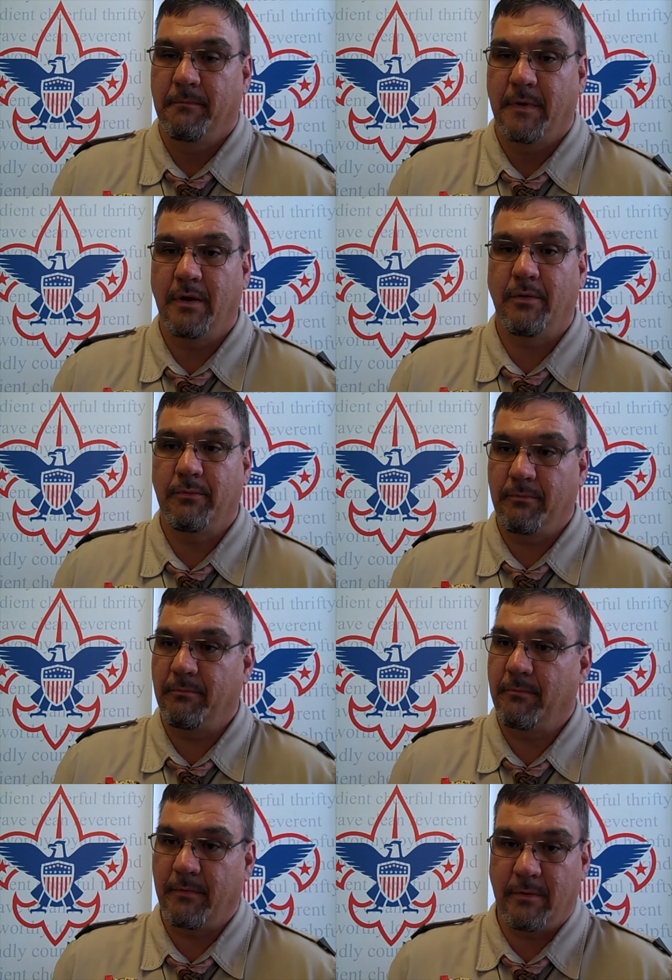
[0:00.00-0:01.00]
you know,
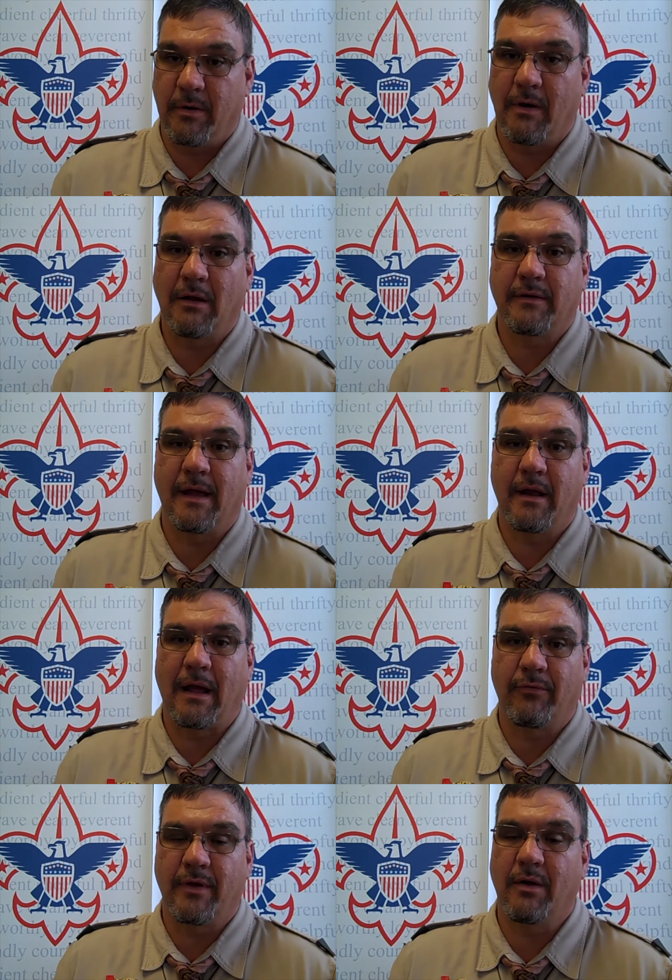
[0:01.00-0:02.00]
your
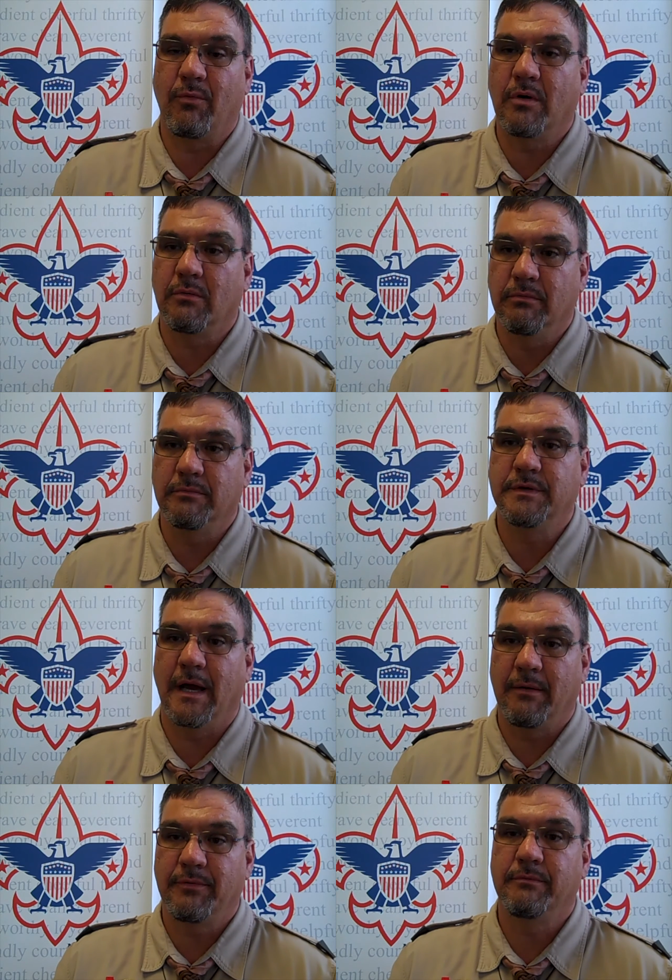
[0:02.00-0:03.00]
outside world
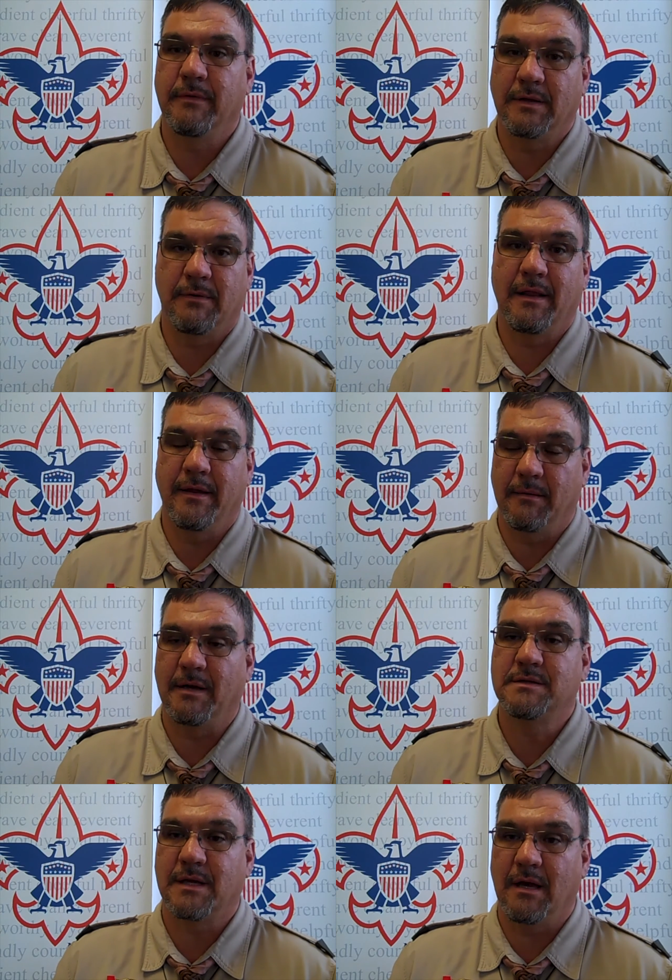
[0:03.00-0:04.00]
jobs. That's what I think
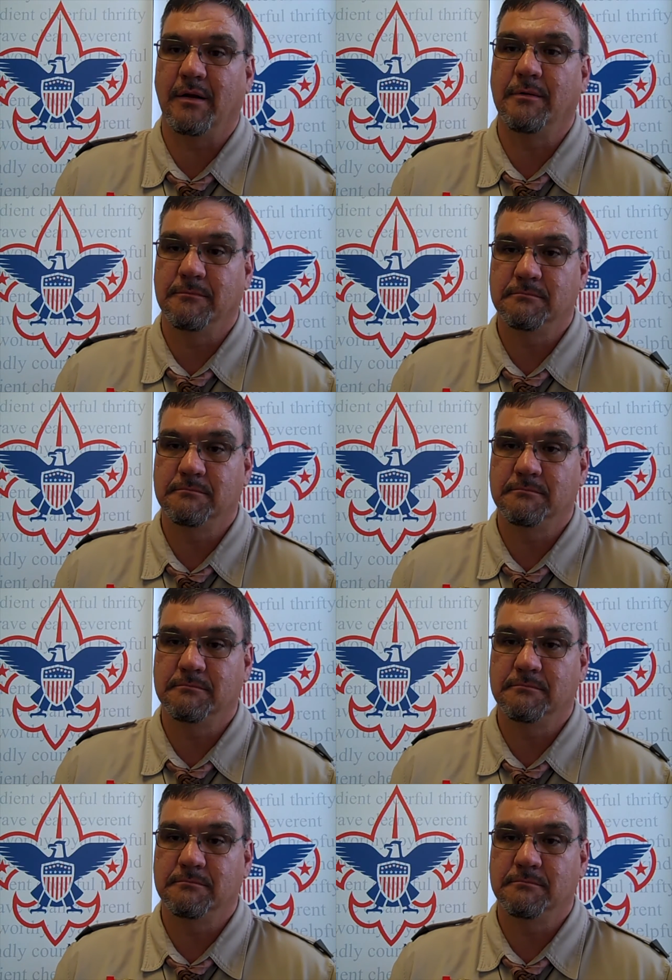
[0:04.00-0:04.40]
about scouting.